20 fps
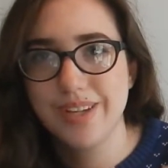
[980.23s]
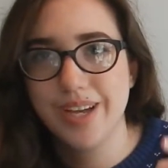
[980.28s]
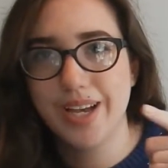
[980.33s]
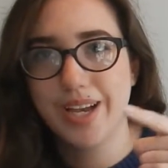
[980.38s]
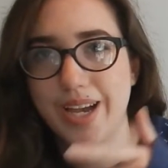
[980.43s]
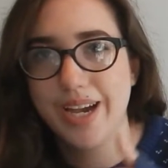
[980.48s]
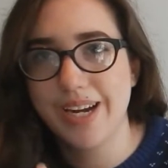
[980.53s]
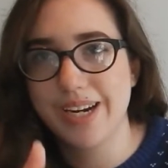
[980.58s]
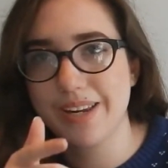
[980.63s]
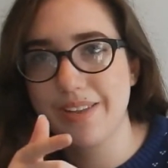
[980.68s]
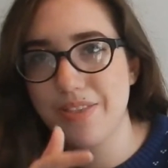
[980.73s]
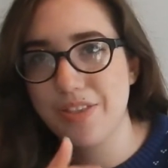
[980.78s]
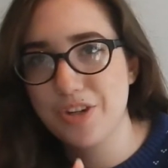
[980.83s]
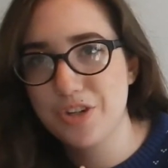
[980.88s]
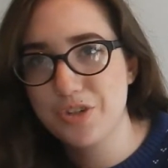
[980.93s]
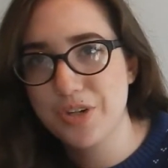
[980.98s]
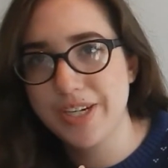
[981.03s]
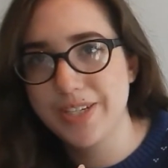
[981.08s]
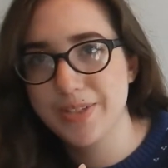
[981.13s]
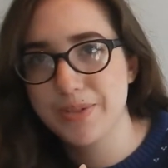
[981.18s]
I got it at the
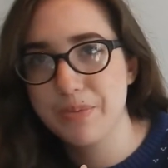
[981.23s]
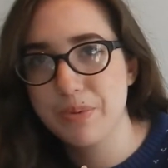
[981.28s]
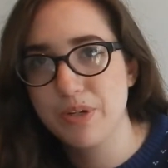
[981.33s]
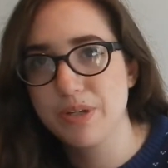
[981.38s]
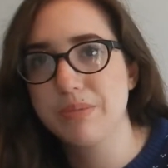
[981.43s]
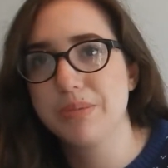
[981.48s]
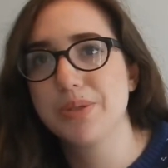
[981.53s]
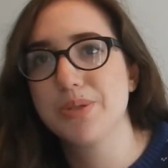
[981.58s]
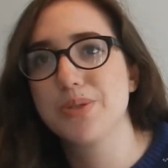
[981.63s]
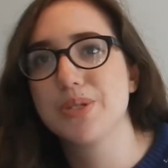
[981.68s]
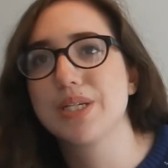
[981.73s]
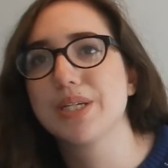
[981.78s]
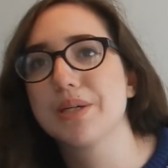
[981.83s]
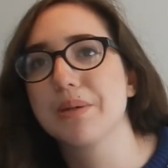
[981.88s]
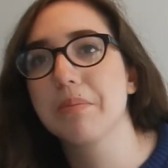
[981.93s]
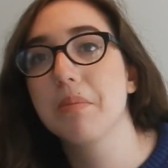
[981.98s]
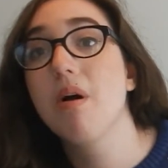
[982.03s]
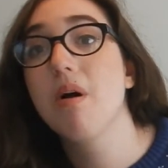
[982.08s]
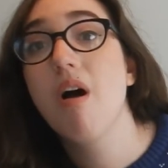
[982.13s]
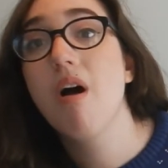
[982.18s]
Transport
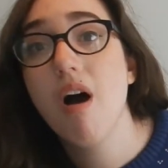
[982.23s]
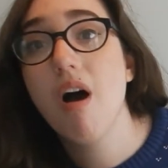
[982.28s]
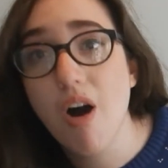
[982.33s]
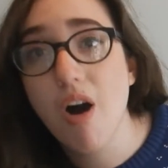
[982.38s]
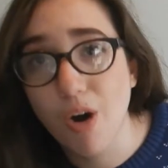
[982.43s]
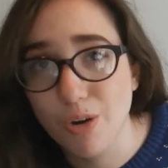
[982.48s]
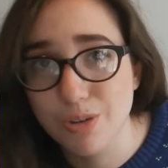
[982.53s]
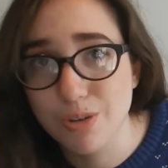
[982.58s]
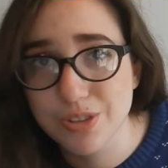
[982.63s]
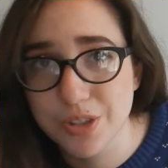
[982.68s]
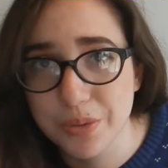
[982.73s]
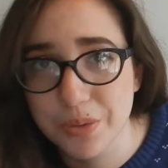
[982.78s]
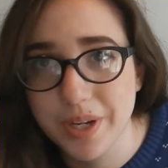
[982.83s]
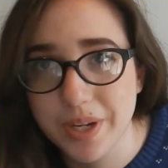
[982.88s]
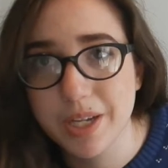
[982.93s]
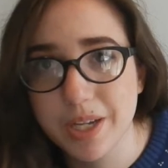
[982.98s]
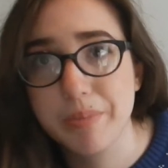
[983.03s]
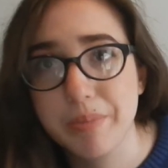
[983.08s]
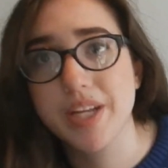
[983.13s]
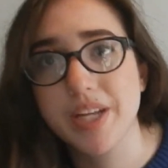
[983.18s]
Museum. Also
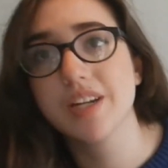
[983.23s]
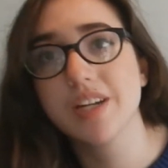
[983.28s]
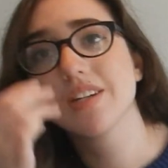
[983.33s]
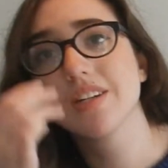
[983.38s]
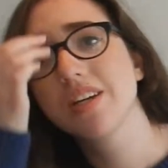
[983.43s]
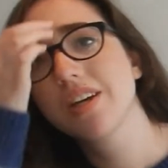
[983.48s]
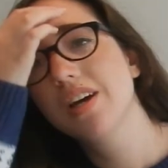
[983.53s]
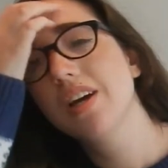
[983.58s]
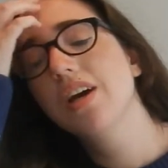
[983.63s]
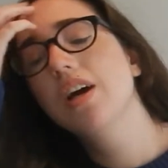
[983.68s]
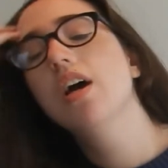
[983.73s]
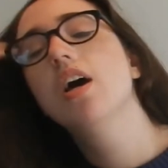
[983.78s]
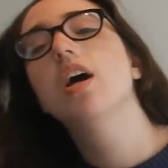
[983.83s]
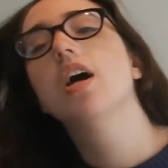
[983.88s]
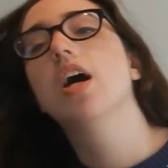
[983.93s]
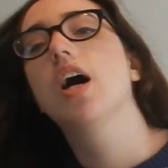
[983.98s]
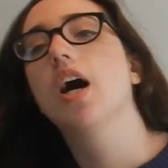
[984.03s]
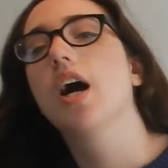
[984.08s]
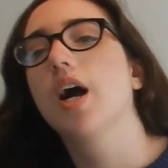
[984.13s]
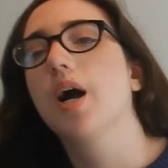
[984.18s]
recommend.
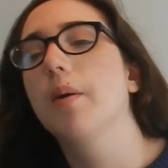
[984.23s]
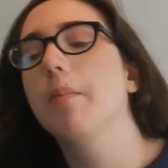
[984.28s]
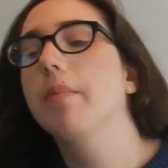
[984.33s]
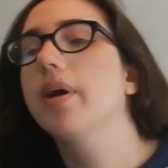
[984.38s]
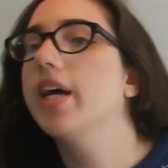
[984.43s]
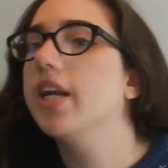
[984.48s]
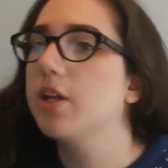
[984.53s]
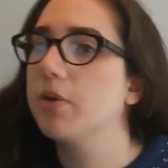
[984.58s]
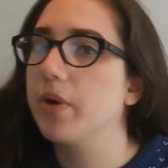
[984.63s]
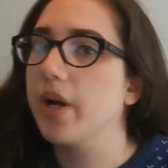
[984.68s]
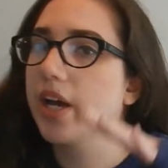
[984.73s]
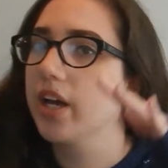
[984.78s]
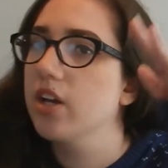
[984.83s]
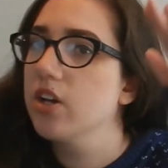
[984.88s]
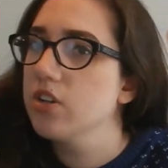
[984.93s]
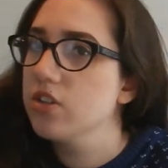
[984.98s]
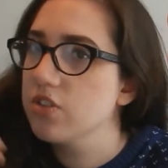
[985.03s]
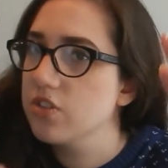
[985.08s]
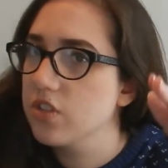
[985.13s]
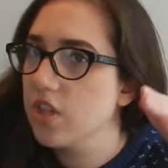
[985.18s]
Anyway,
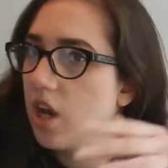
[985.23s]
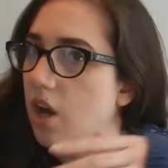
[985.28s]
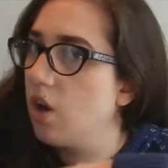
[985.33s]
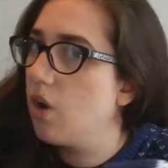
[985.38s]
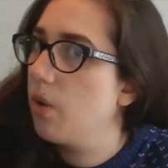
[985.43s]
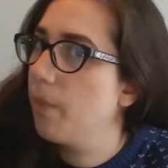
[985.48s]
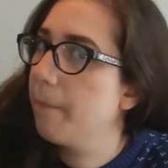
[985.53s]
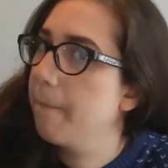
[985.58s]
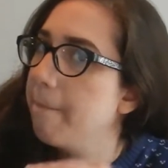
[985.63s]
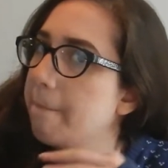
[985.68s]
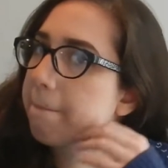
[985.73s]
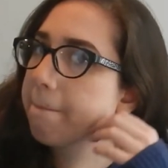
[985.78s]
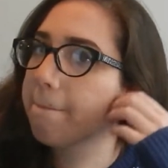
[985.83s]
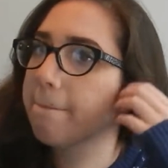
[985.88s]
so